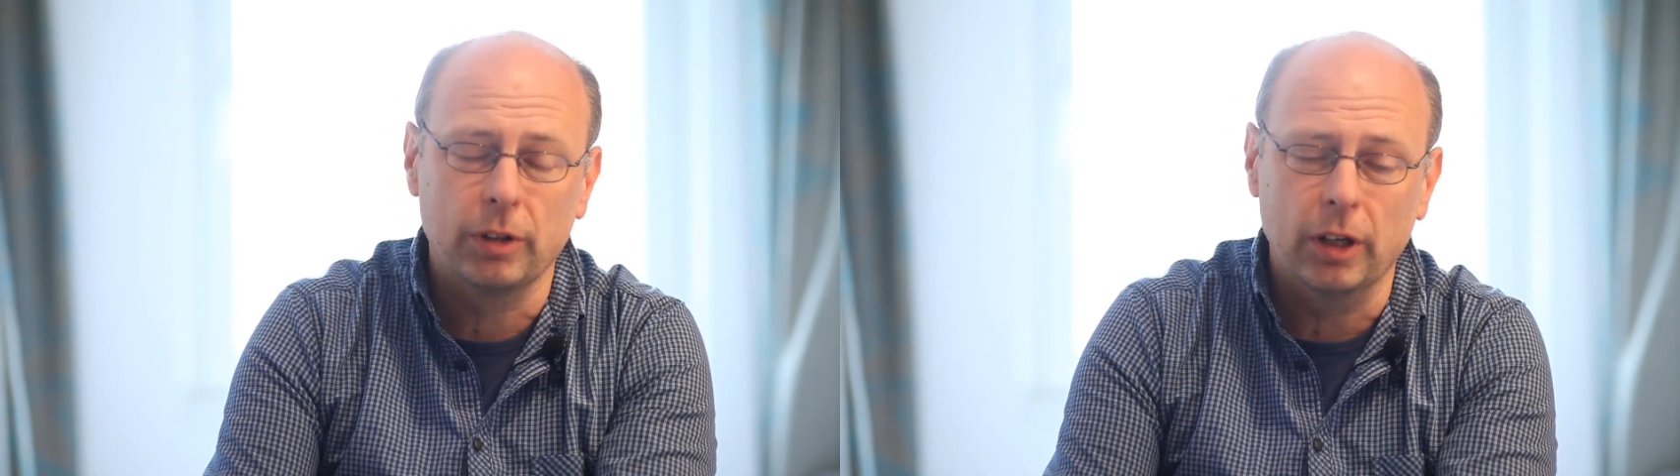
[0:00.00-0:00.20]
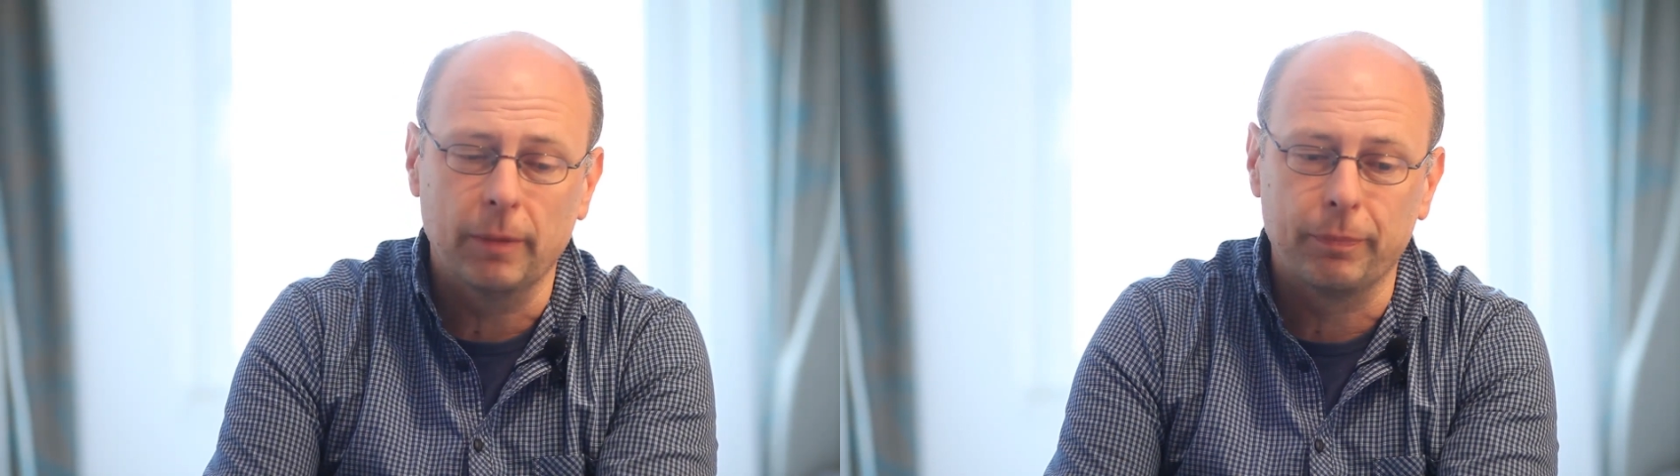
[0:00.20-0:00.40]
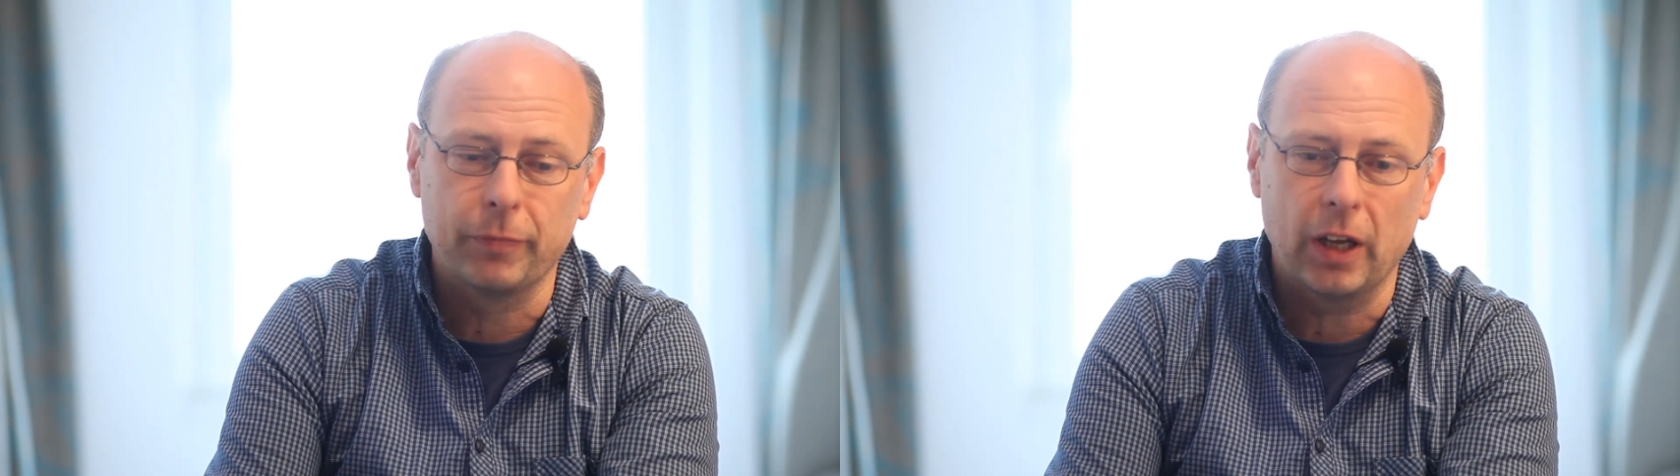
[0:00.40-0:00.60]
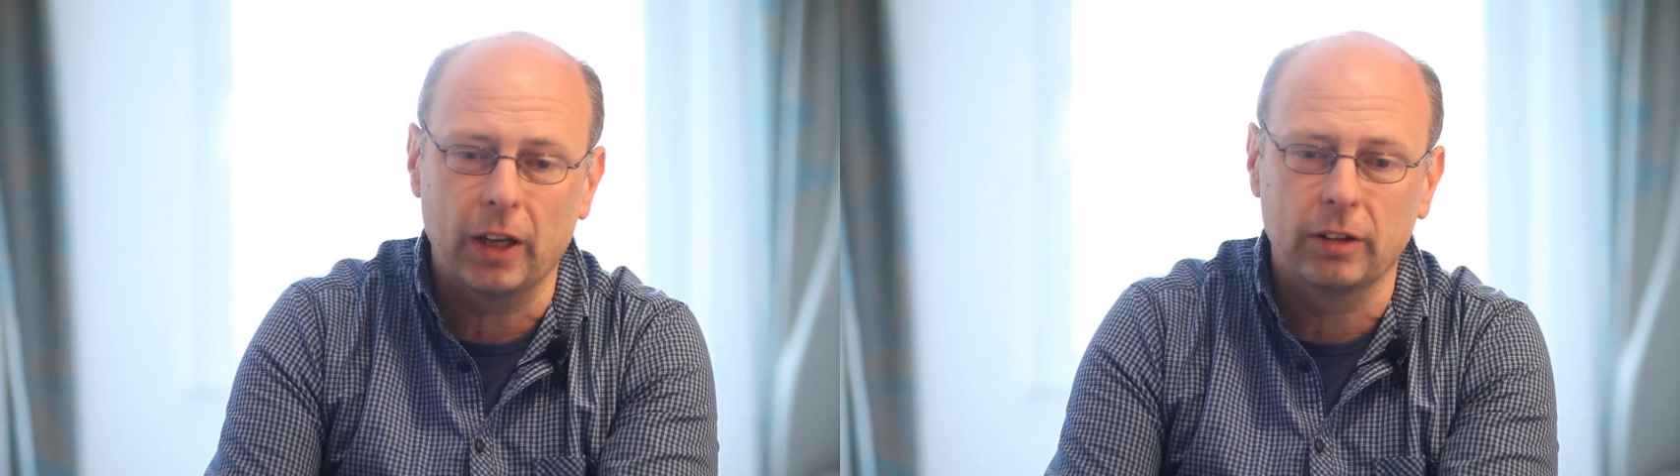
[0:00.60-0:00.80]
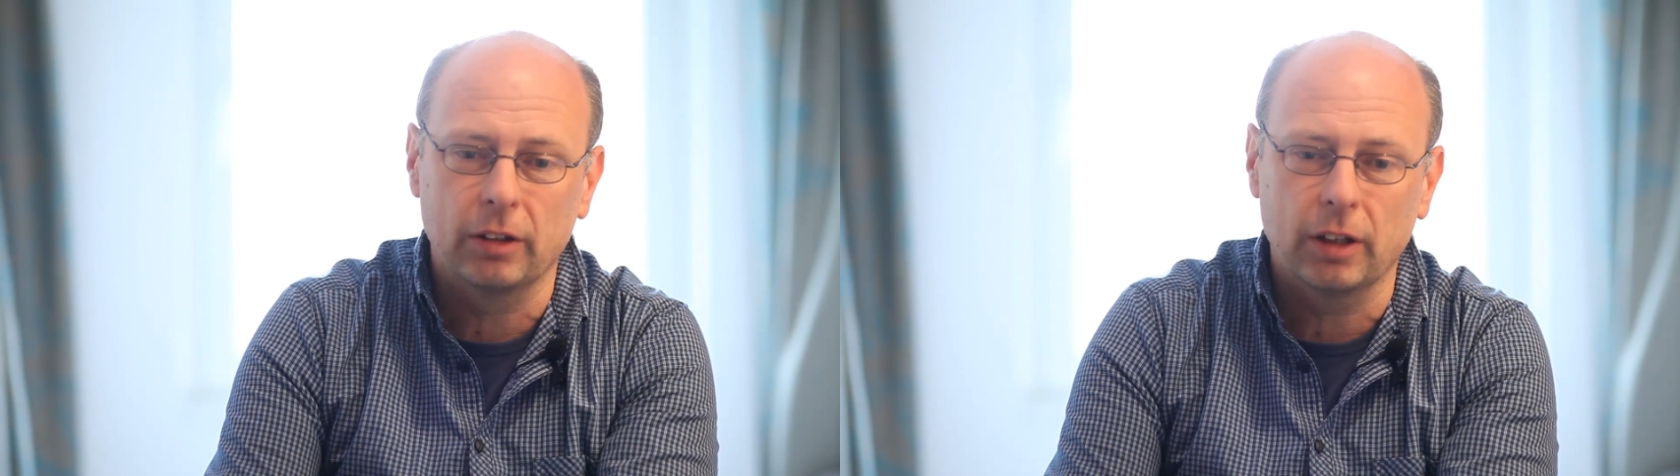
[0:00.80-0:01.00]

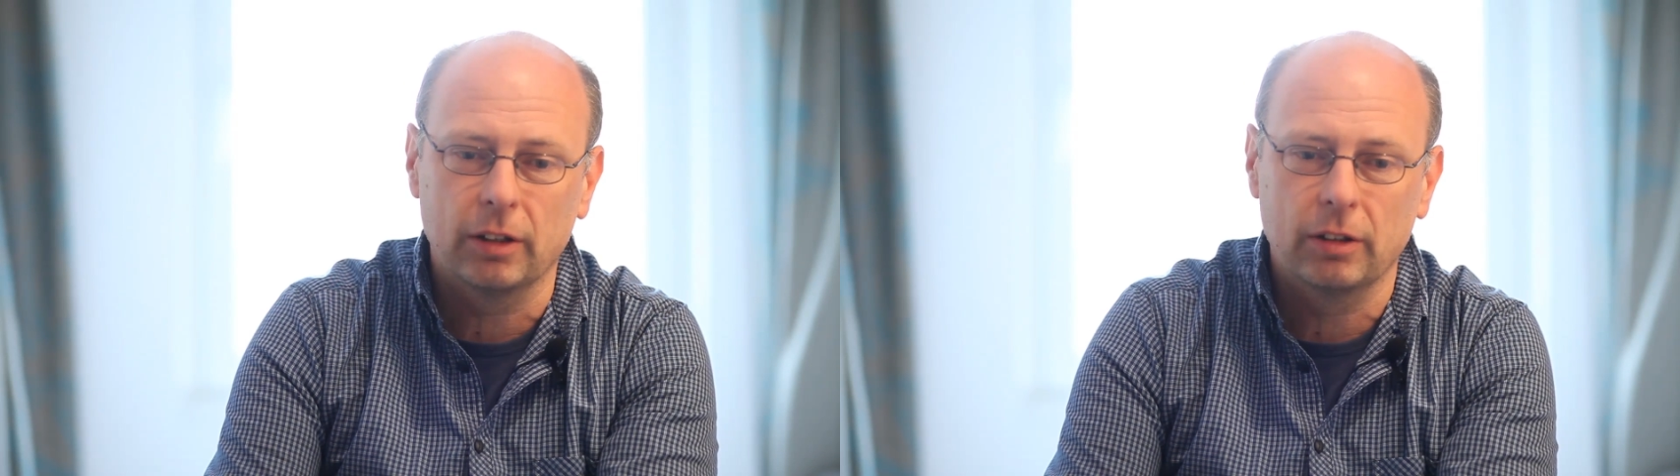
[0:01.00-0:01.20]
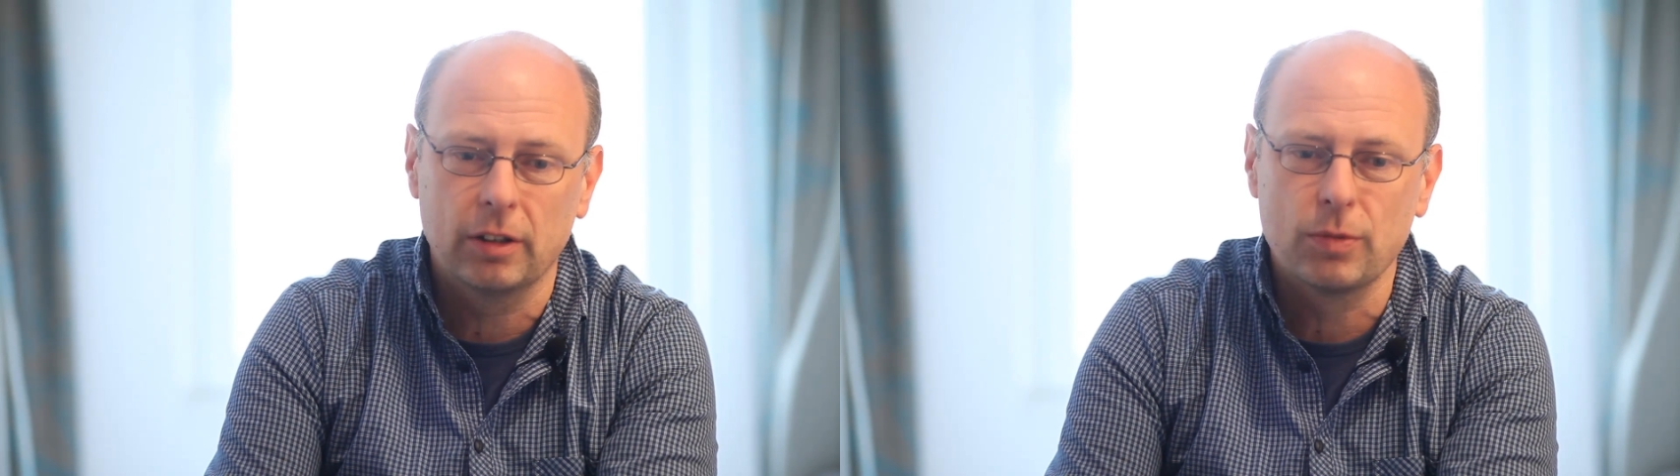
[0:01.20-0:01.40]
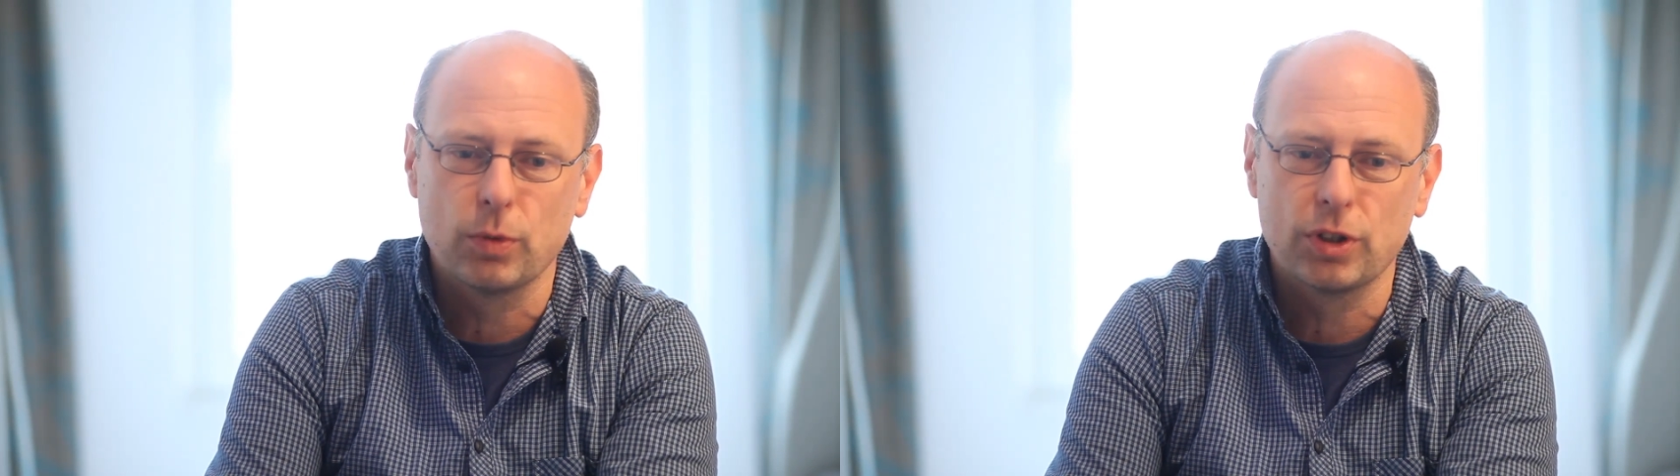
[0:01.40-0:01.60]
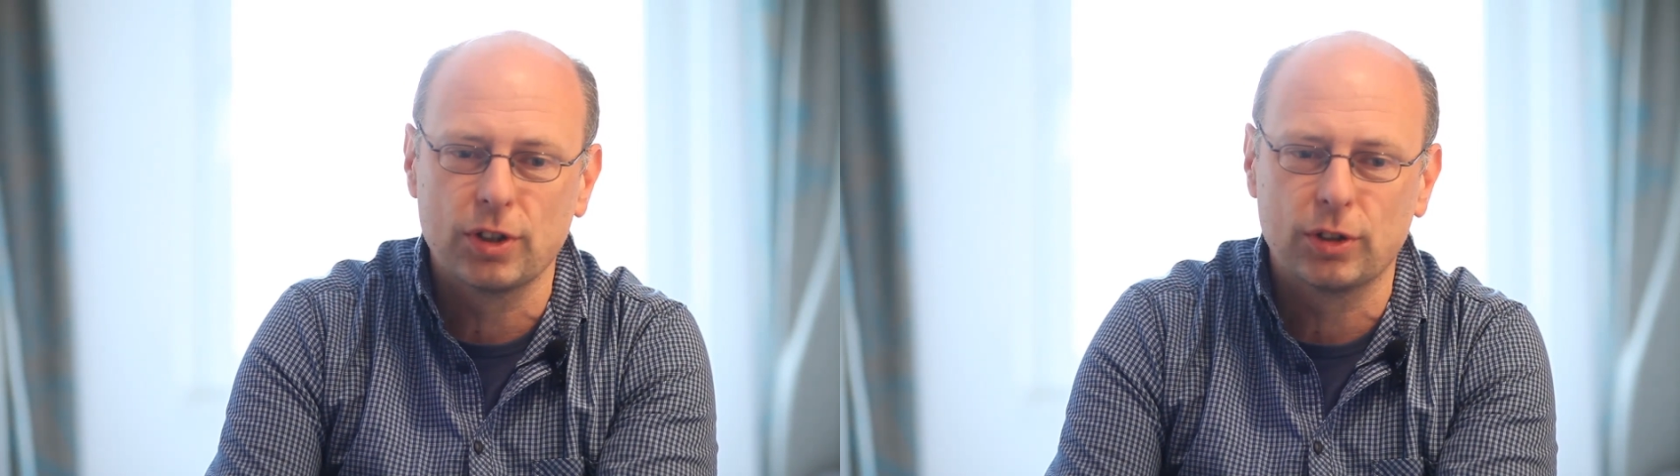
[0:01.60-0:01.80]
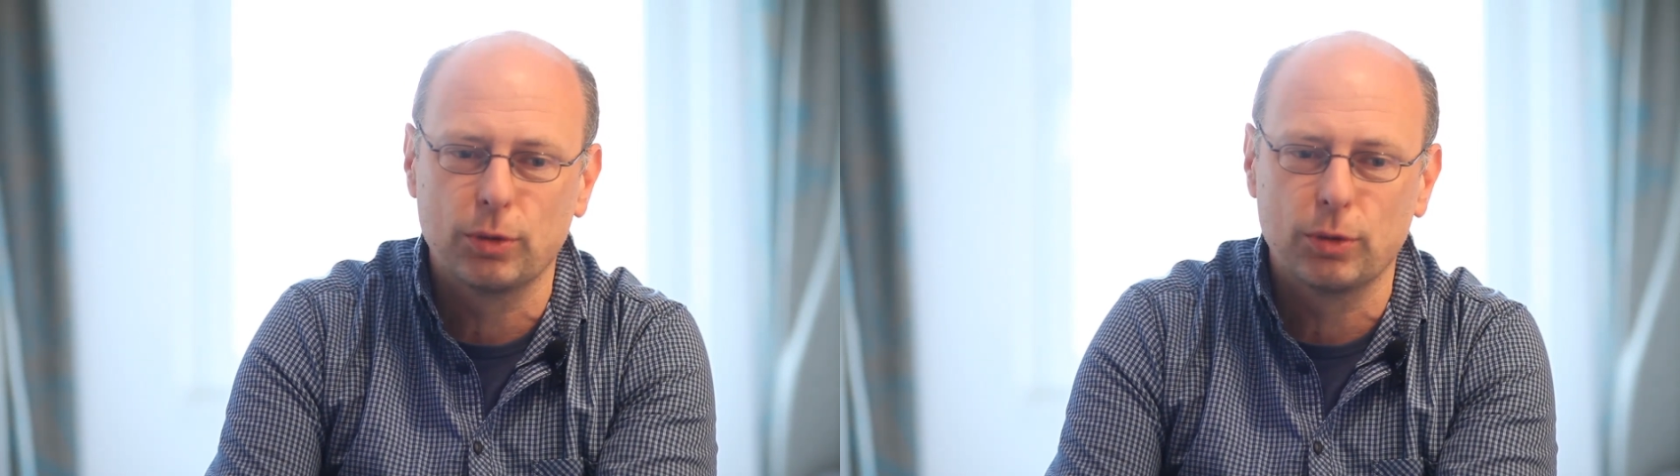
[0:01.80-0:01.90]
and this was,